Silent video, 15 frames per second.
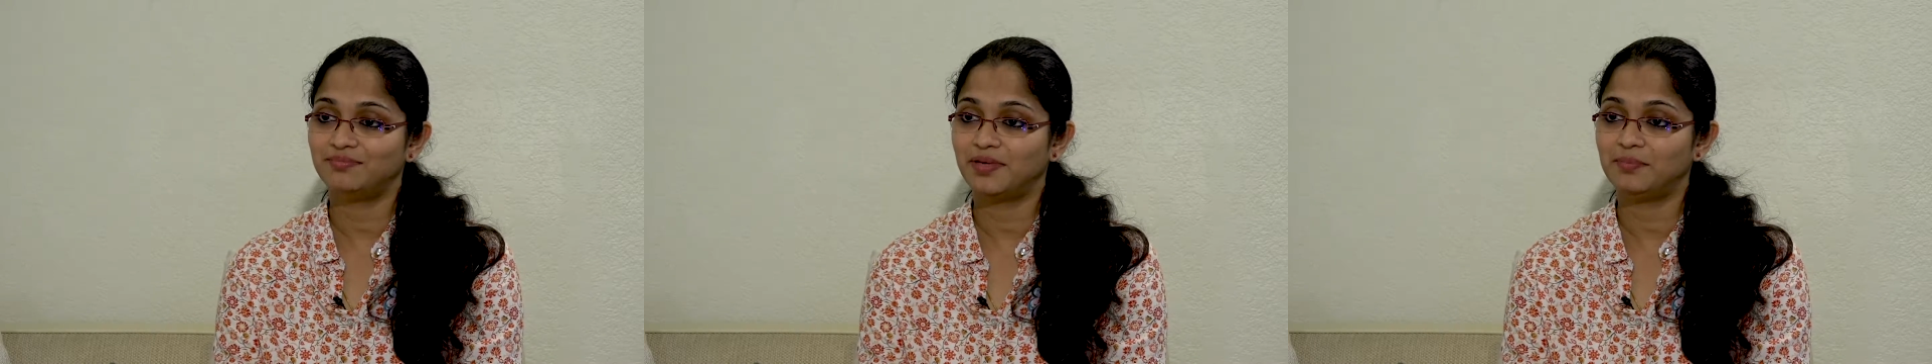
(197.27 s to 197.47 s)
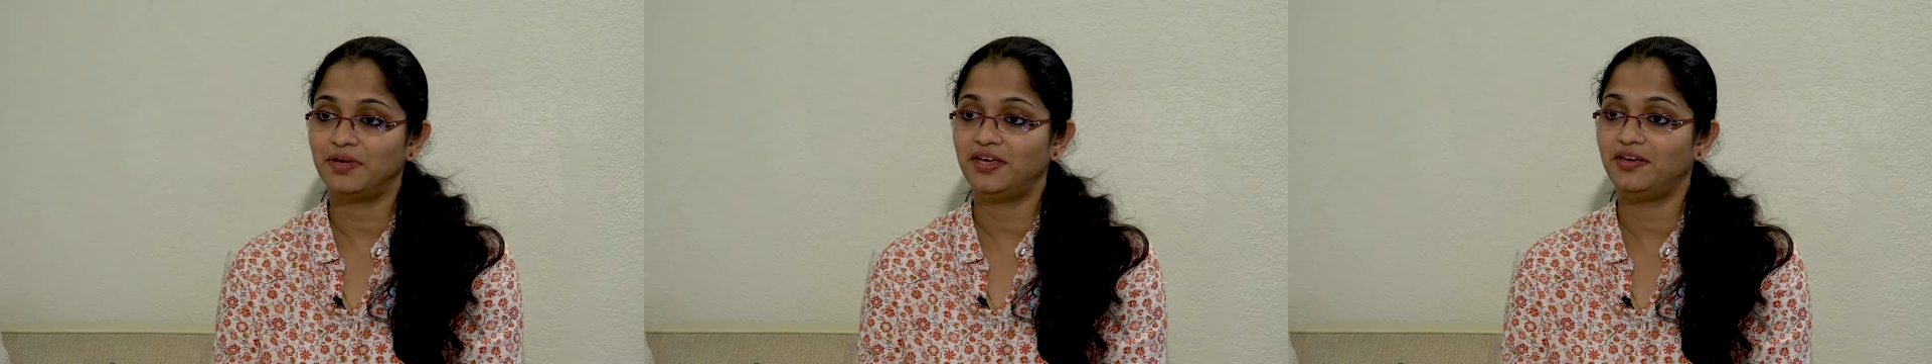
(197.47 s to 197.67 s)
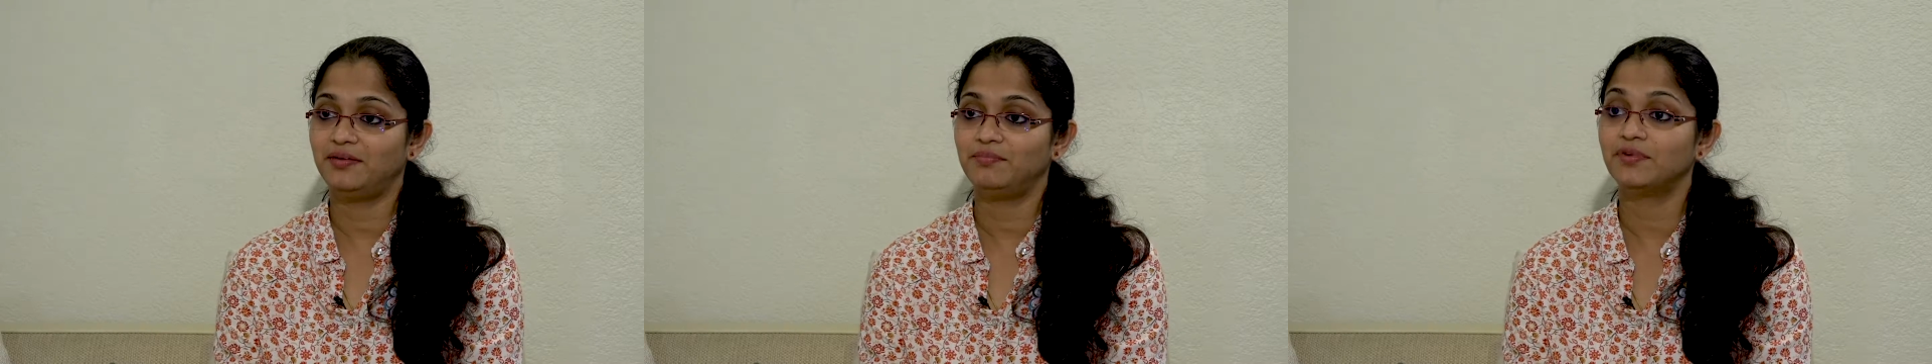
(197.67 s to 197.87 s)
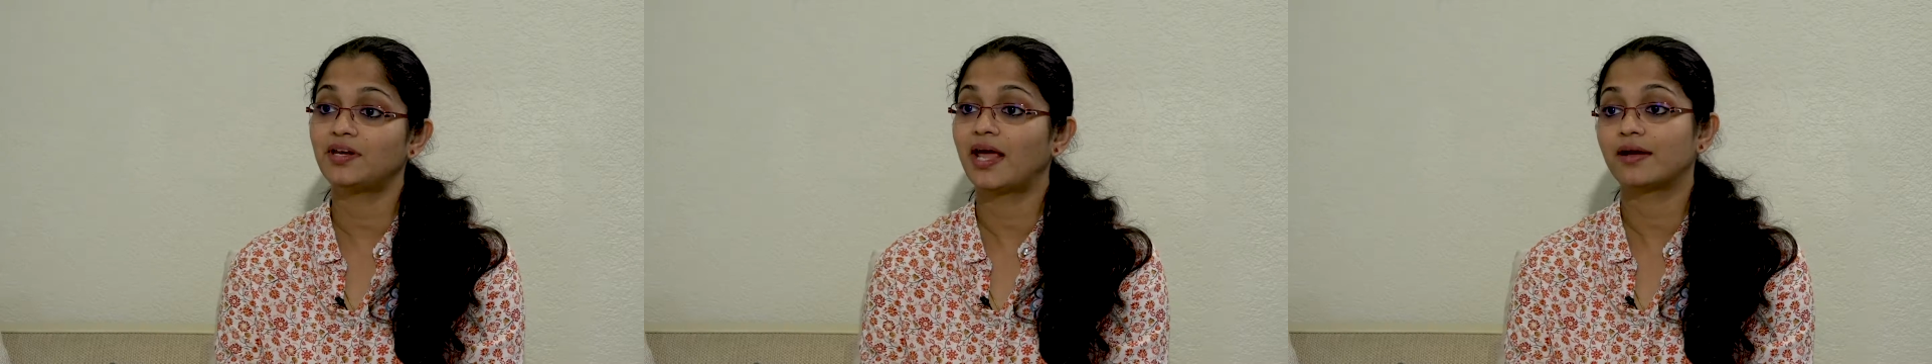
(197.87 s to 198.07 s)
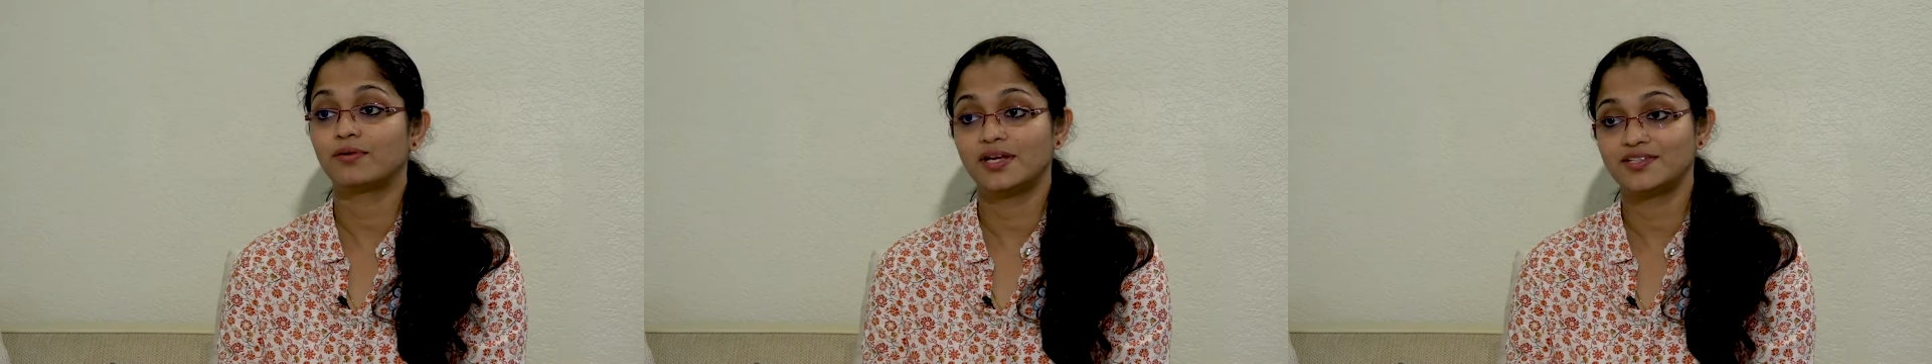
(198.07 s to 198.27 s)
maybe
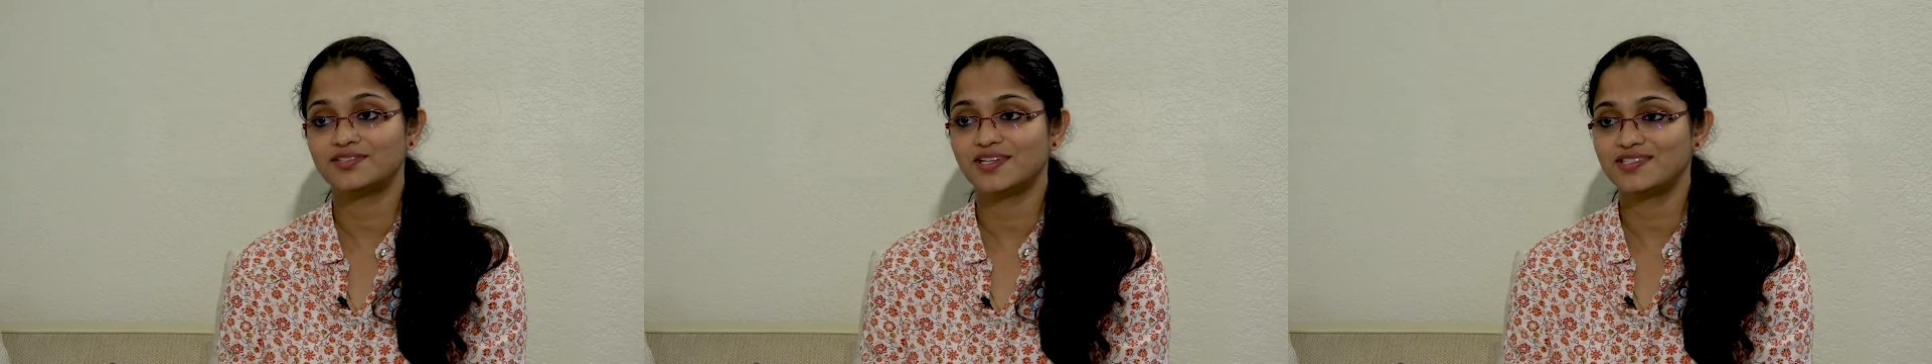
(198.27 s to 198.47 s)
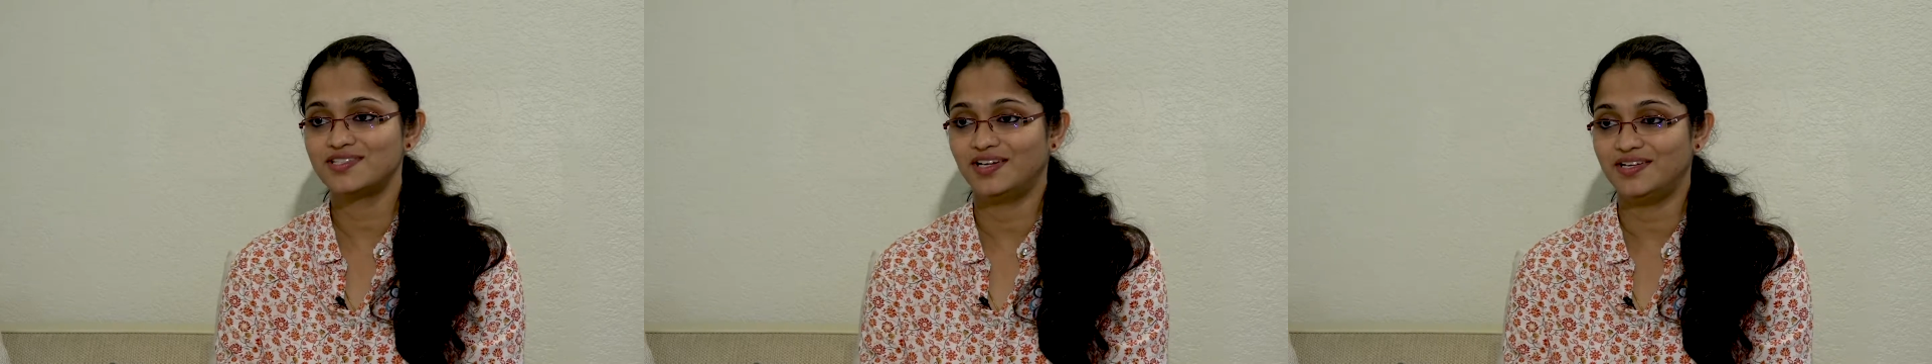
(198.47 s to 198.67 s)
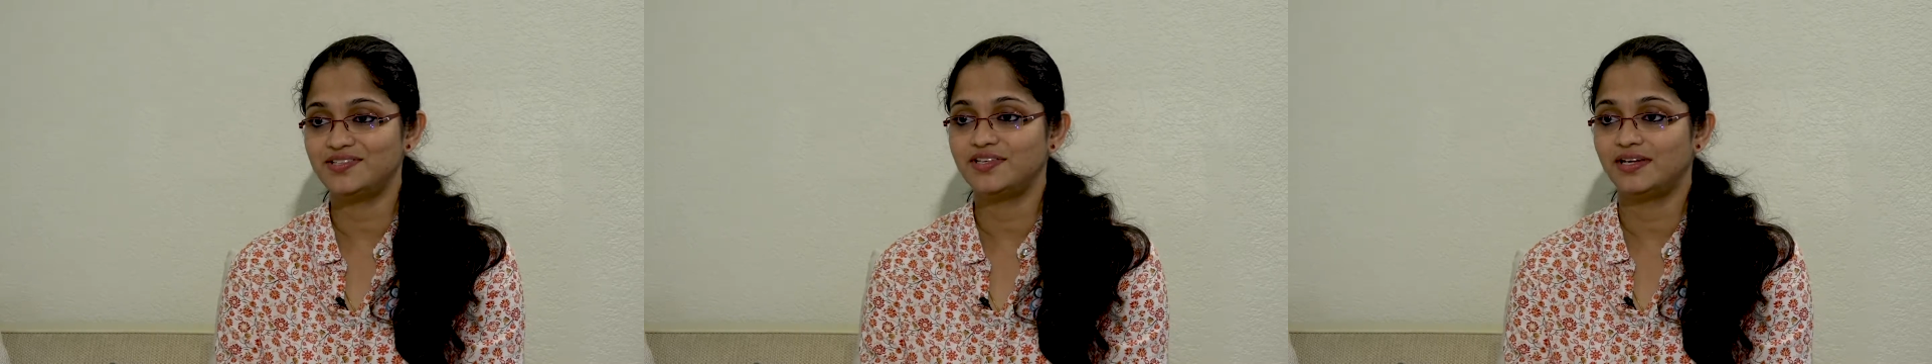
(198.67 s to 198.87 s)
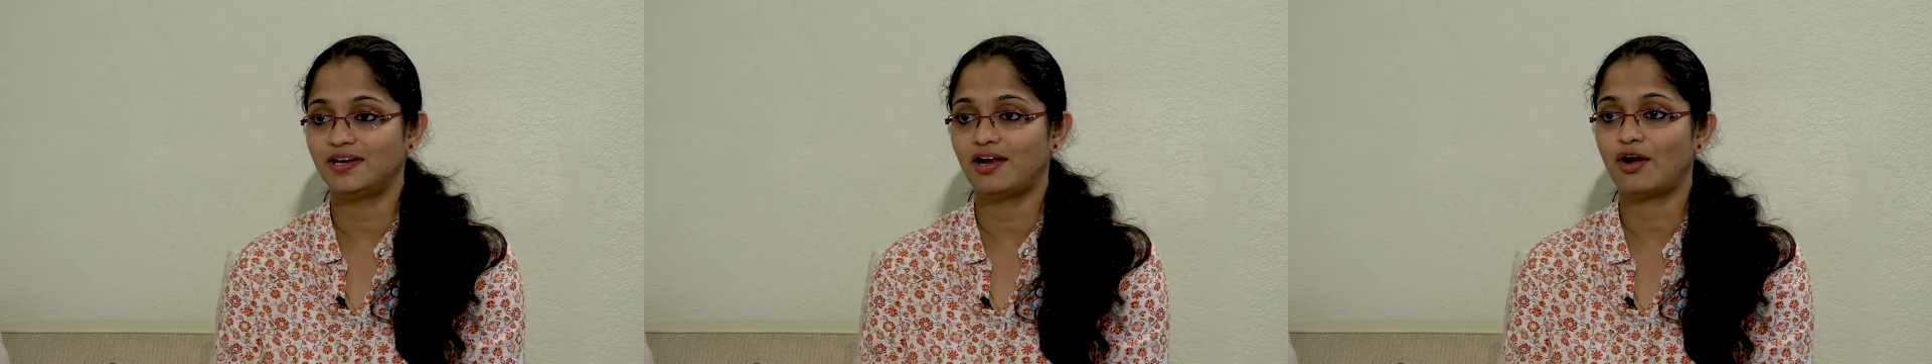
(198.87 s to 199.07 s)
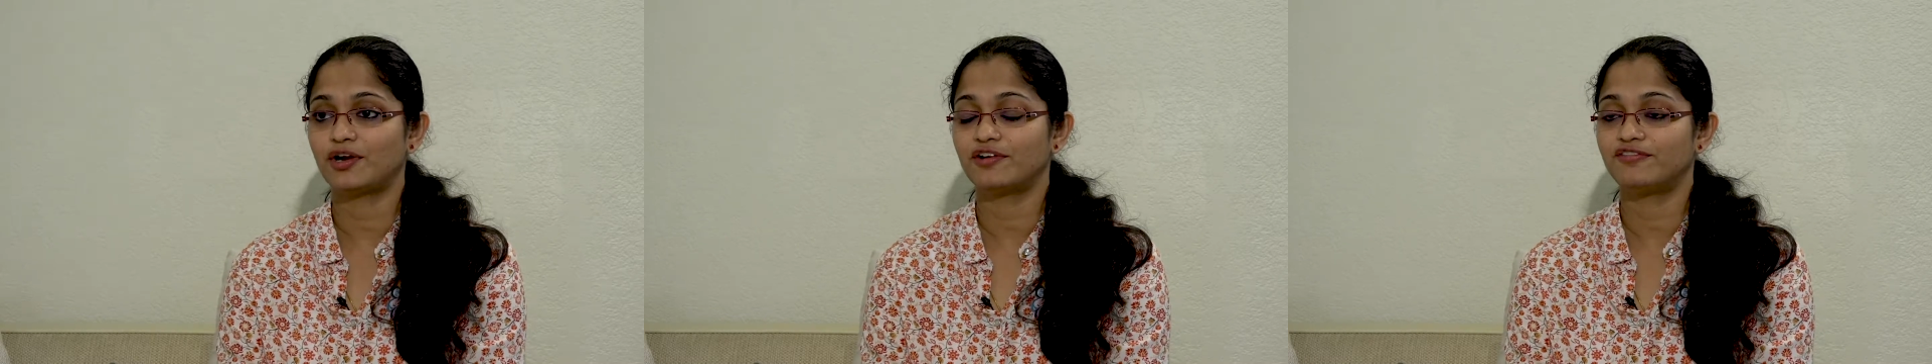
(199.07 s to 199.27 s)
miraculous results
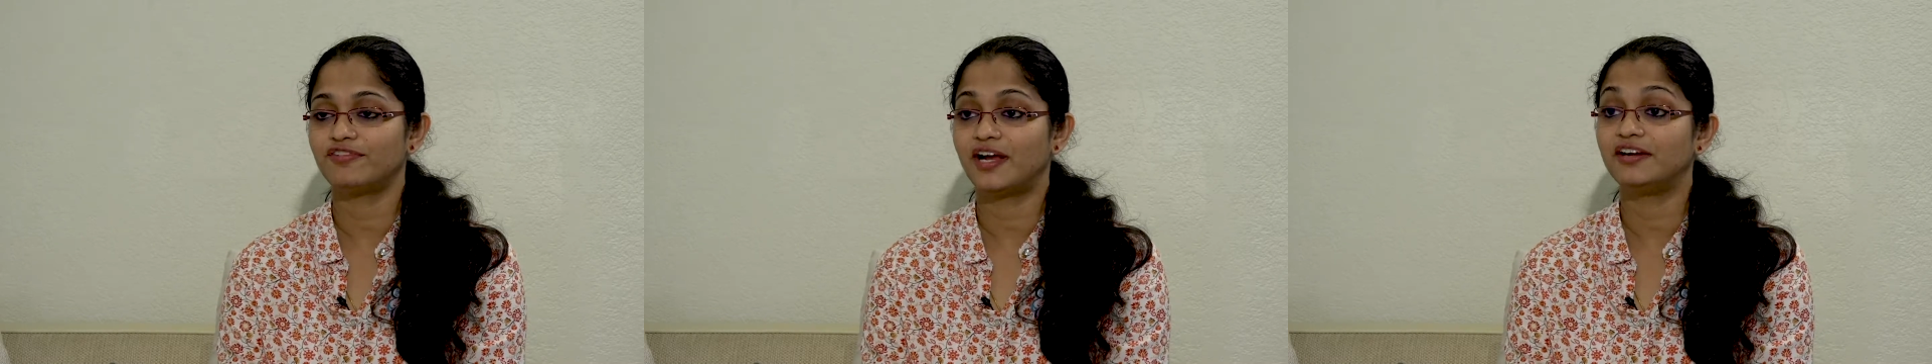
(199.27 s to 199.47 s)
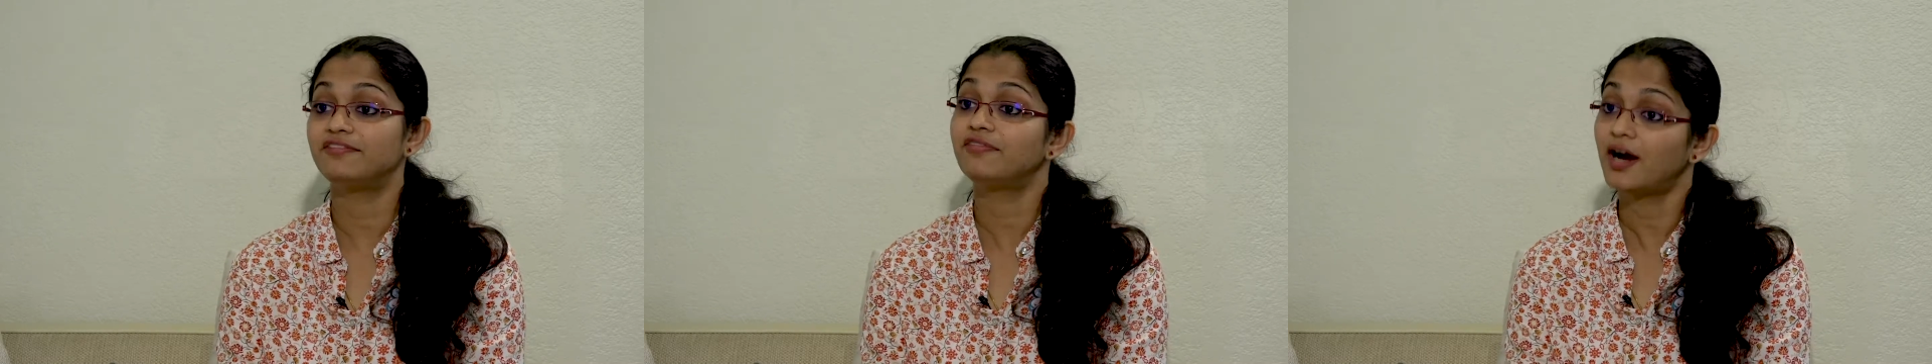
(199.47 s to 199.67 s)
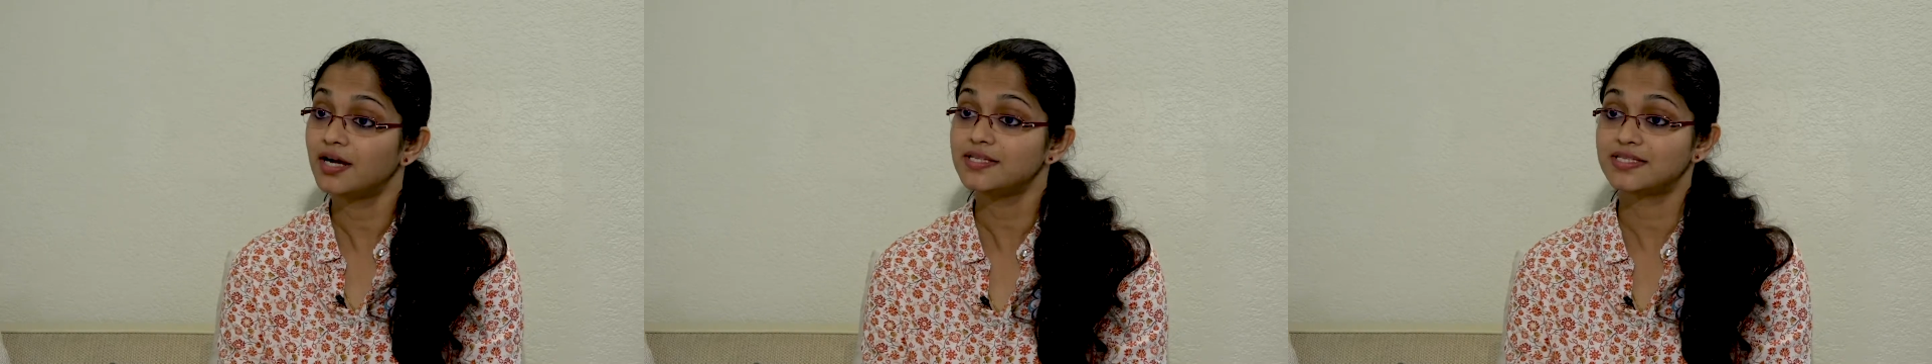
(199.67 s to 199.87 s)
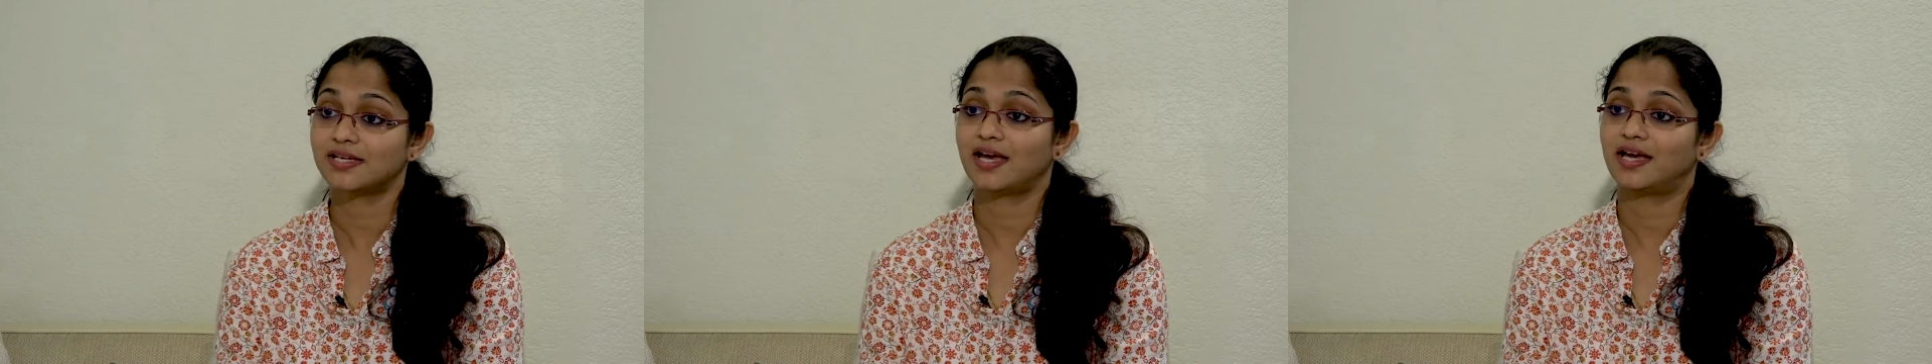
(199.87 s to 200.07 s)
in a lot of advanced